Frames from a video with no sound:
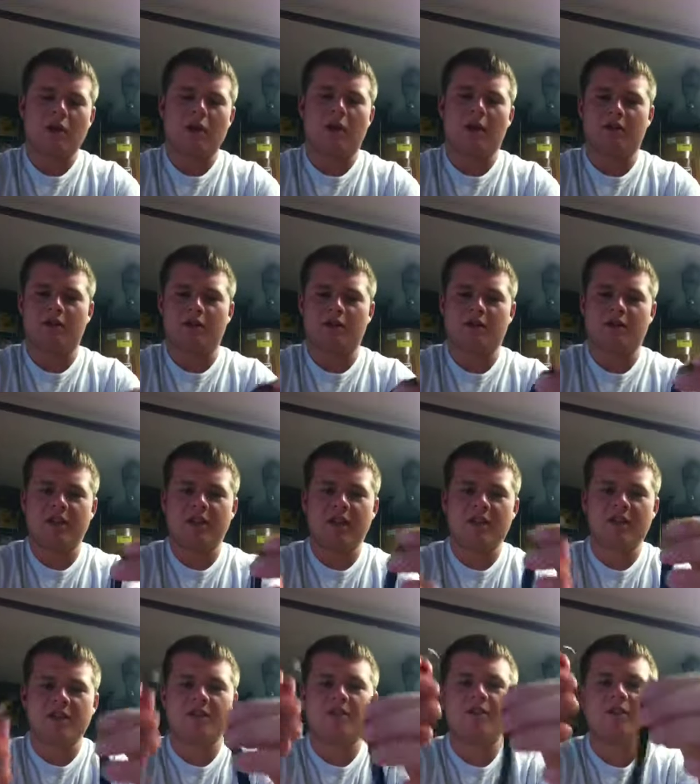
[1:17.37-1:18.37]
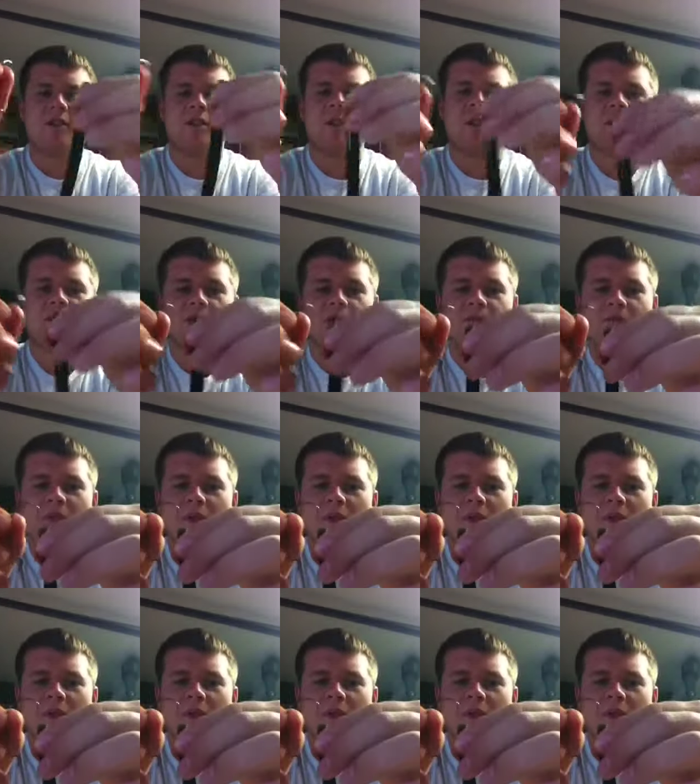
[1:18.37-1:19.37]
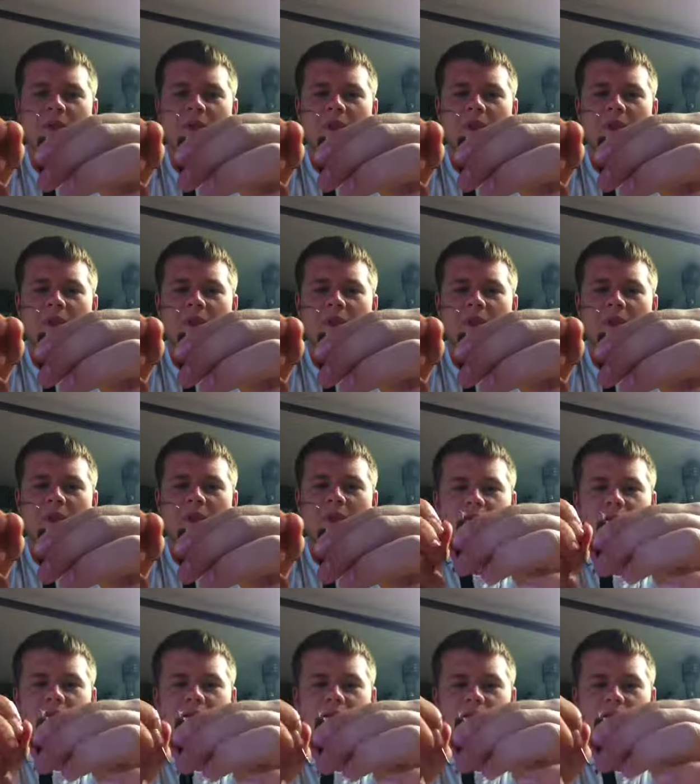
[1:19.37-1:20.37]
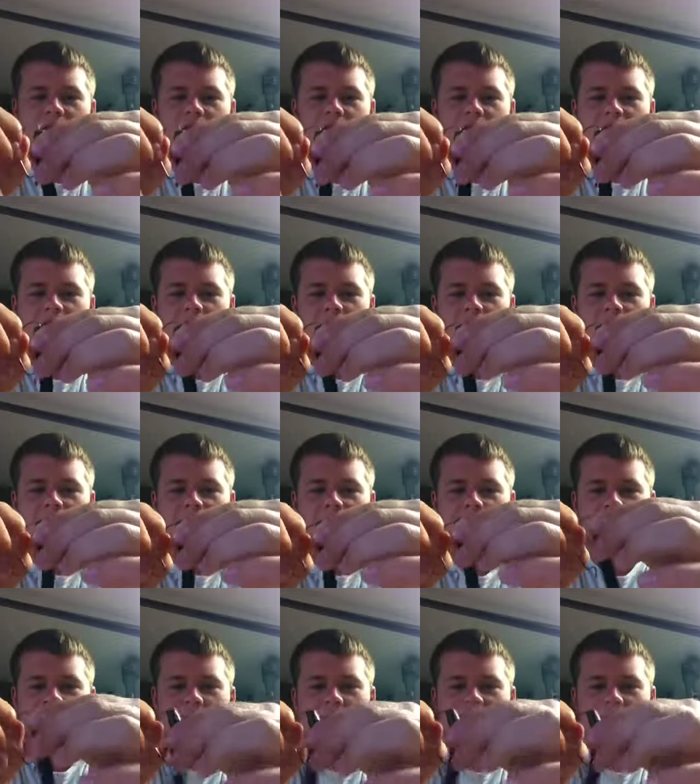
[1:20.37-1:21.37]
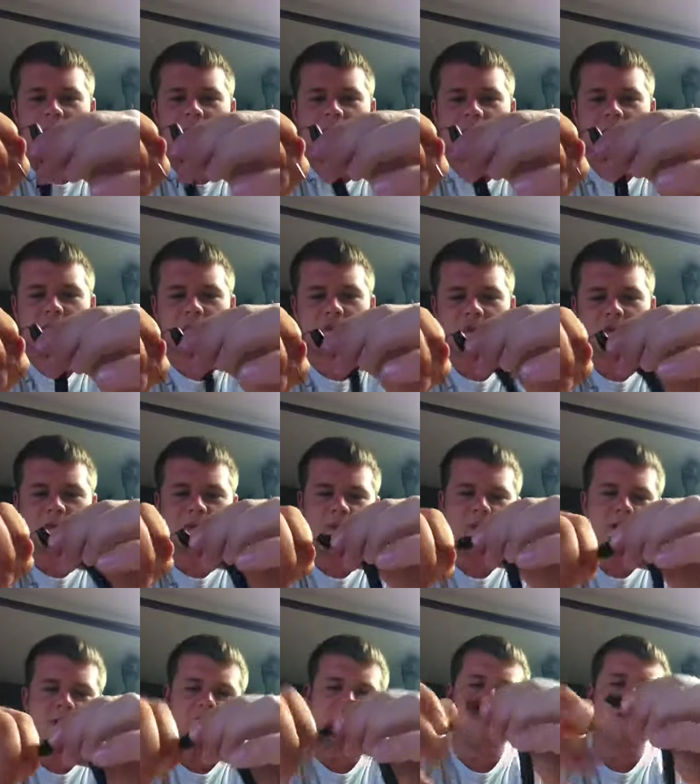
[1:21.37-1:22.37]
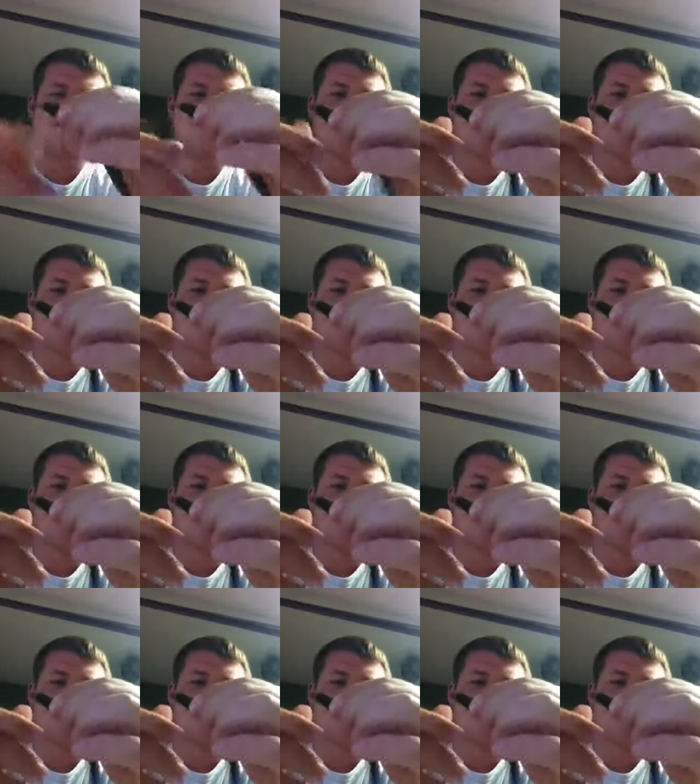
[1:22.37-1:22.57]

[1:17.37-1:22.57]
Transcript: I'll just Texas rig it and just go through the top to the bend